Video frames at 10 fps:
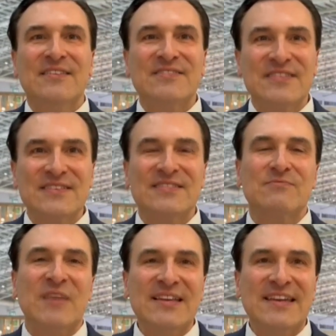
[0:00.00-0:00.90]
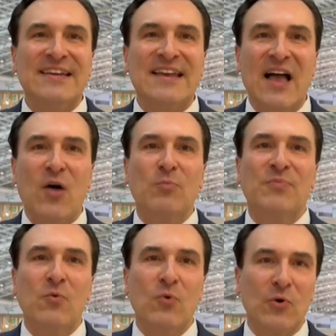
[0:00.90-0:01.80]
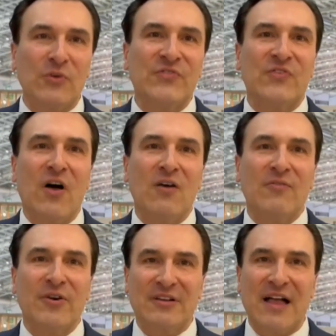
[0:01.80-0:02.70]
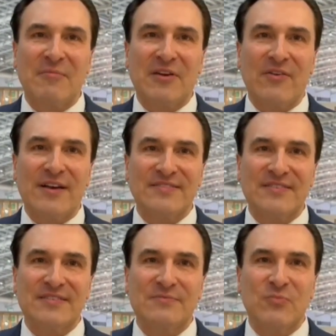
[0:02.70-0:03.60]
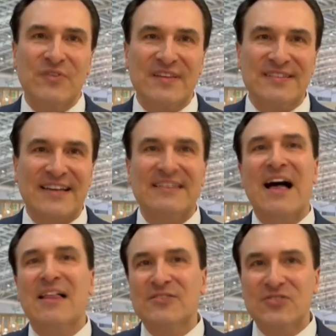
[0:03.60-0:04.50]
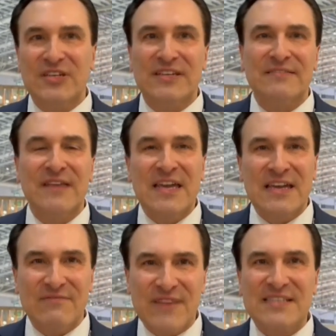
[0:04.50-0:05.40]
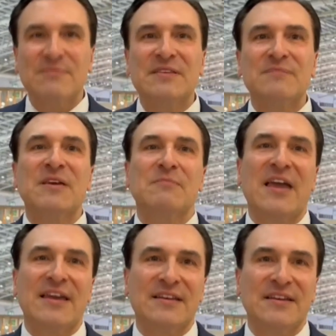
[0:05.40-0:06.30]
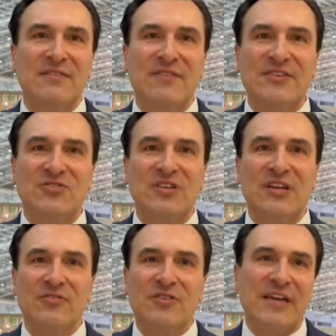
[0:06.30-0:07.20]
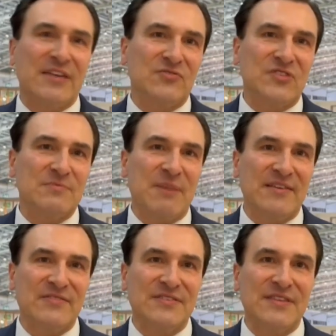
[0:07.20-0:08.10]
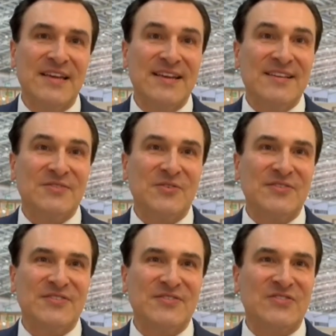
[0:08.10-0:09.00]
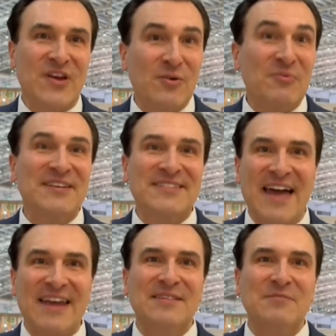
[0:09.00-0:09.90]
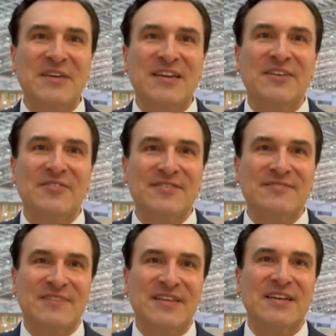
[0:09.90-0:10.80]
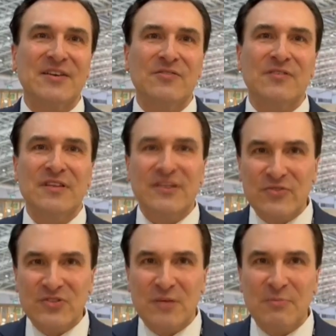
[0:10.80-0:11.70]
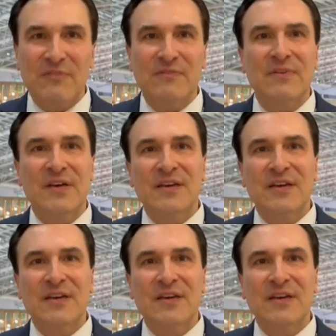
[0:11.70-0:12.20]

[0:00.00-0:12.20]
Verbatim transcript: This is India can help the world solve our climate crisis with the technology and investments being made in innovation here in the energy space. And so it's just terribly exciting to be here to, to hear the leadership of